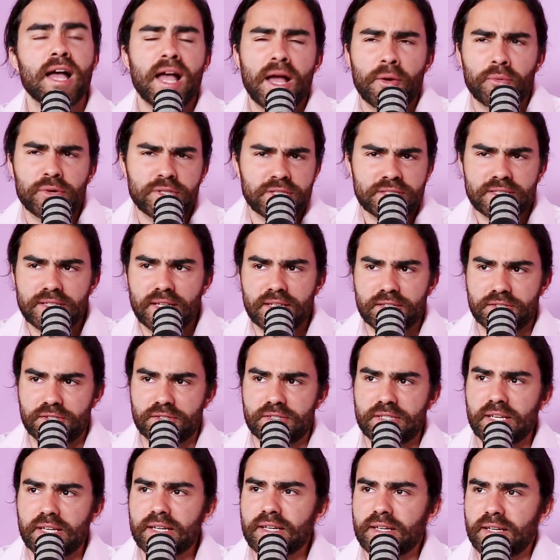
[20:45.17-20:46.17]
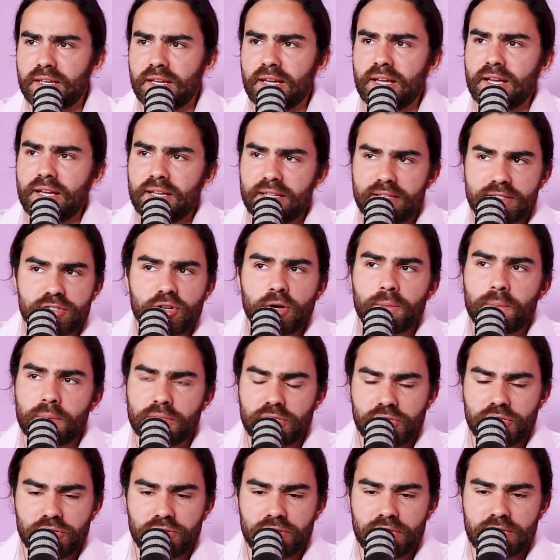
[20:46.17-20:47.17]
And we'd just like to take this
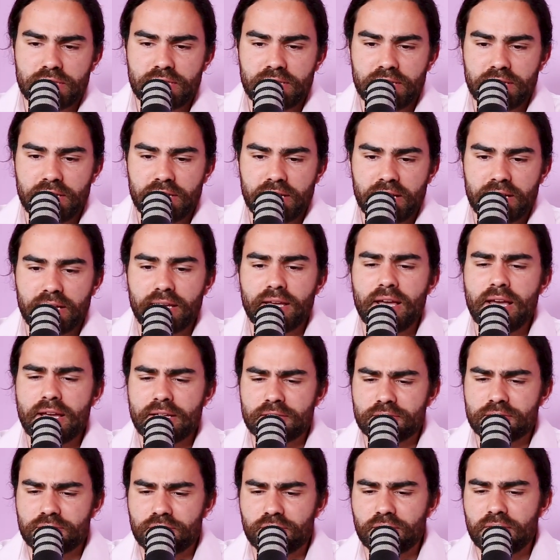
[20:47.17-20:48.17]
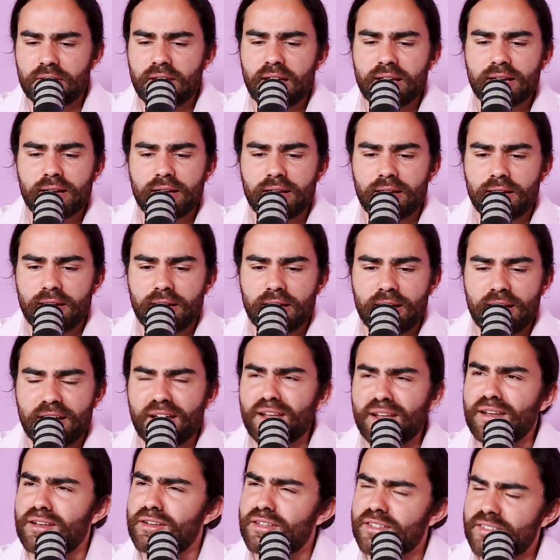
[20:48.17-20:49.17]
opportunity again to thank
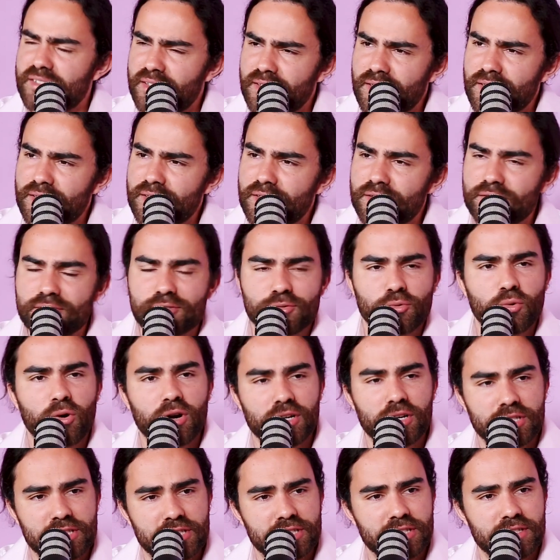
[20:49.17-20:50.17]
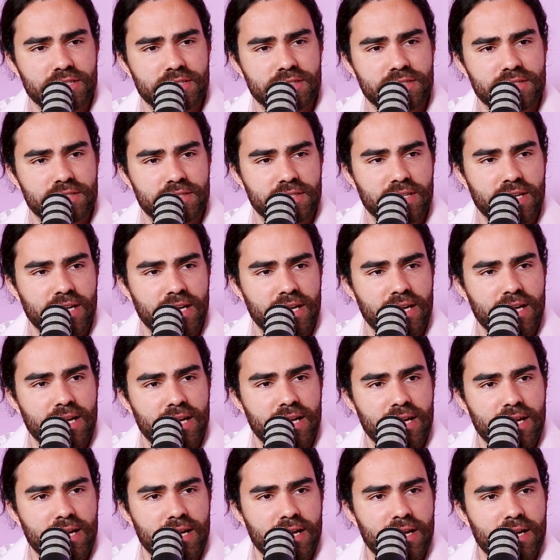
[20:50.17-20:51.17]
listeners, watchers,
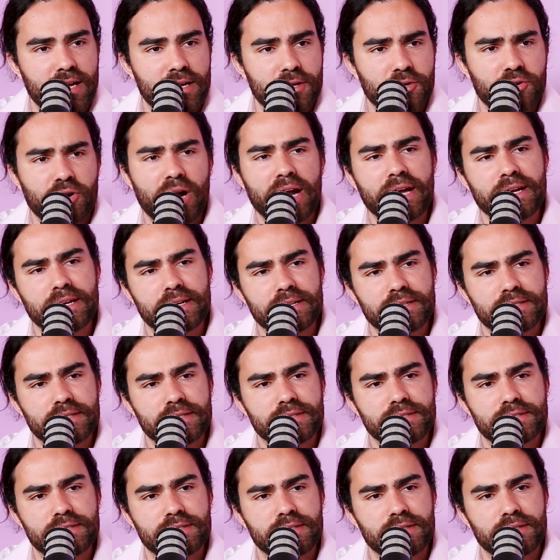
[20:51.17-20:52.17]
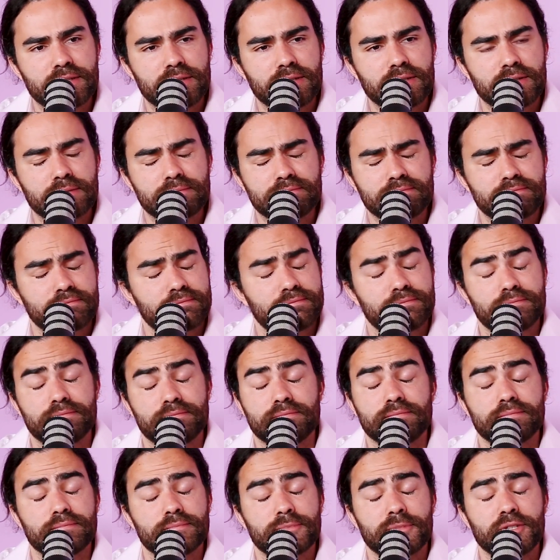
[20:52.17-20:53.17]
crankers,
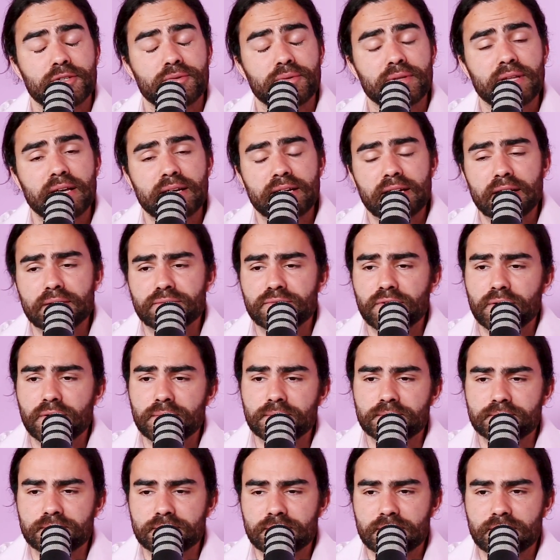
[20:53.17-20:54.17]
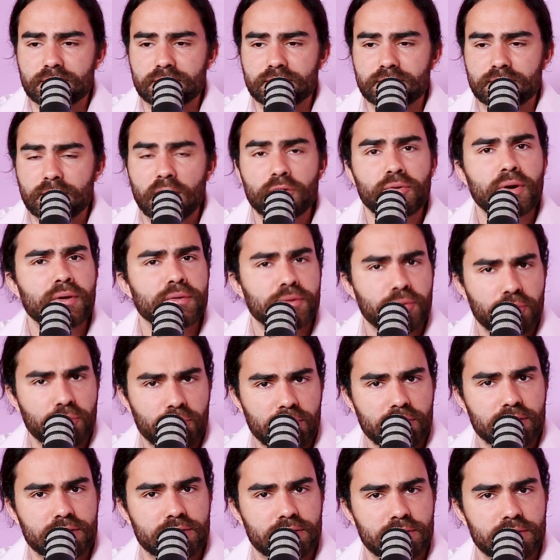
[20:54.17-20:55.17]
I don't know where that came from, around the
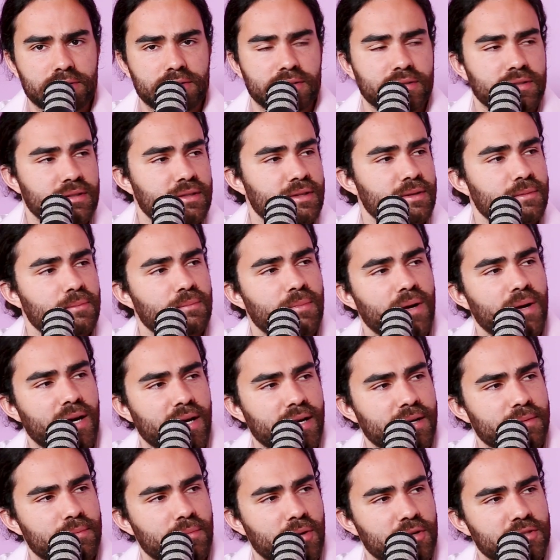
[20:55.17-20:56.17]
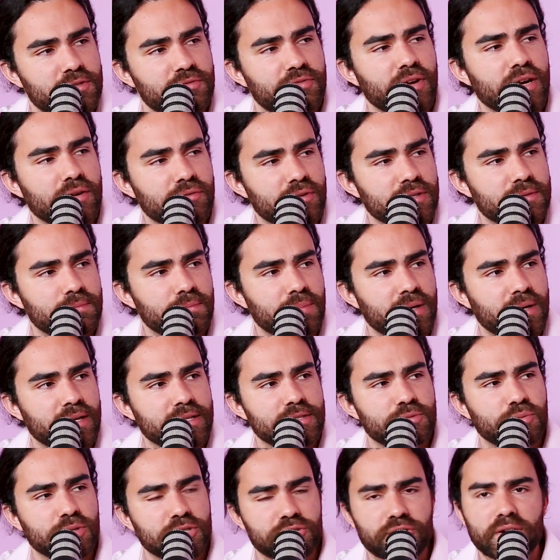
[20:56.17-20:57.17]
world. My most favorite
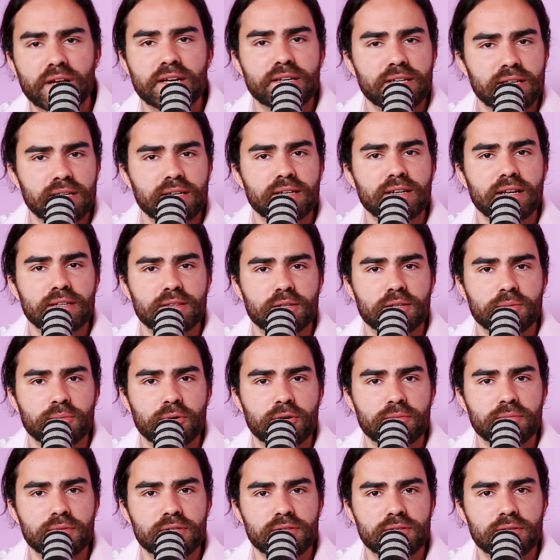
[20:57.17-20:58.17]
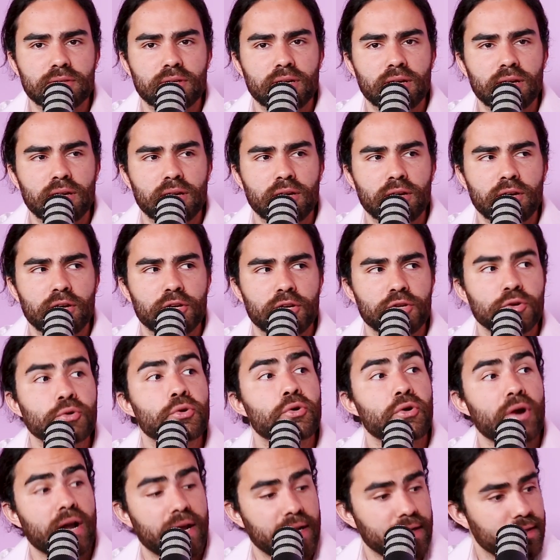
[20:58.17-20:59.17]
place we're trending in at the moment,
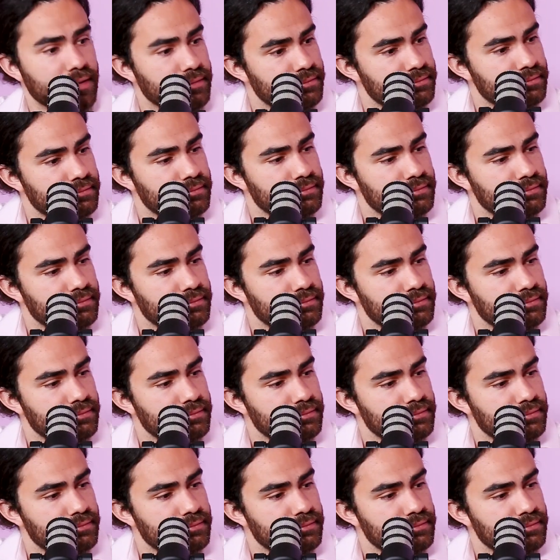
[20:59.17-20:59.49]
Ukraine.